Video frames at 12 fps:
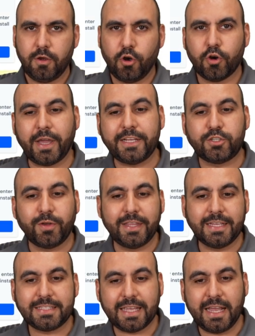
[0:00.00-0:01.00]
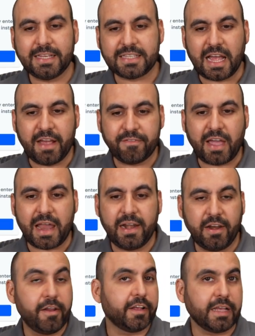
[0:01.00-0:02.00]
Okay, so in this case, I've got
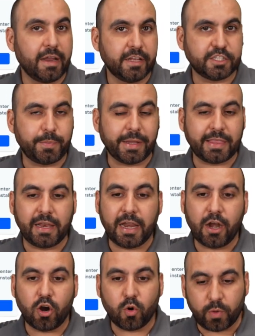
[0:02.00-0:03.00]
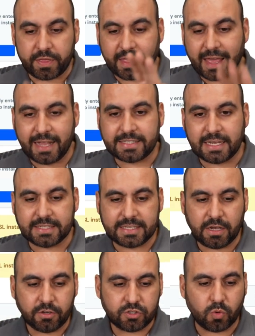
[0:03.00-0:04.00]
an unexpected error with
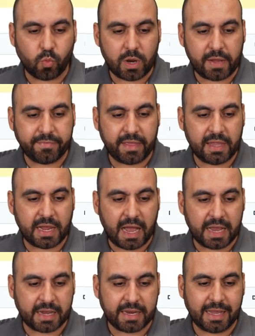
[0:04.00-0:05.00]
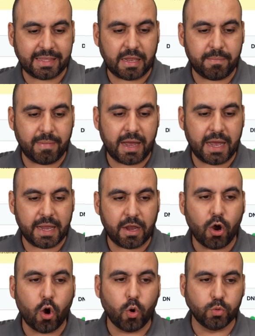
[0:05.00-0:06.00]
SSL. So what I did, I connected my
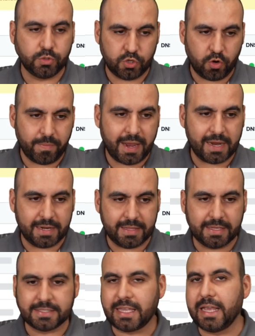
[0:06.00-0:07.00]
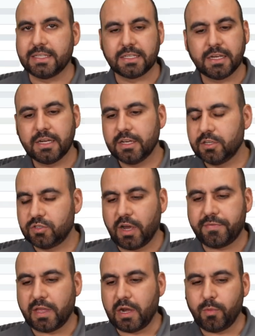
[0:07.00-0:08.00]
own domain in this case. So
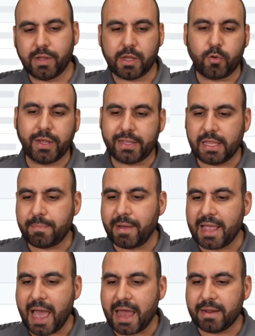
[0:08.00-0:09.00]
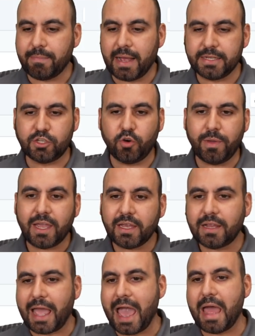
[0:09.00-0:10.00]
I've done it really quickly by adding my
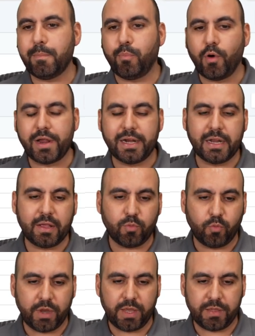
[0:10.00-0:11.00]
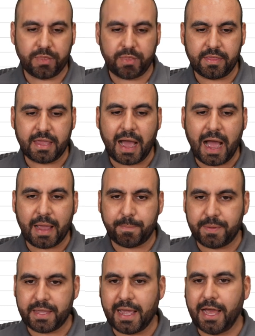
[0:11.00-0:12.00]
domain and pointing it with the
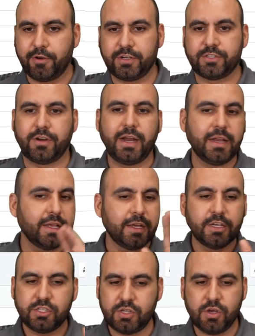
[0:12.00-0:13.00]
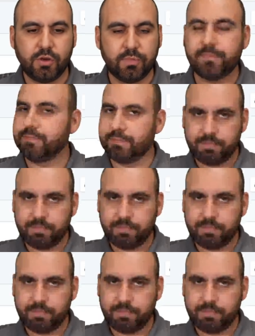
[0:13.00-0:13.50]
IP address, right? So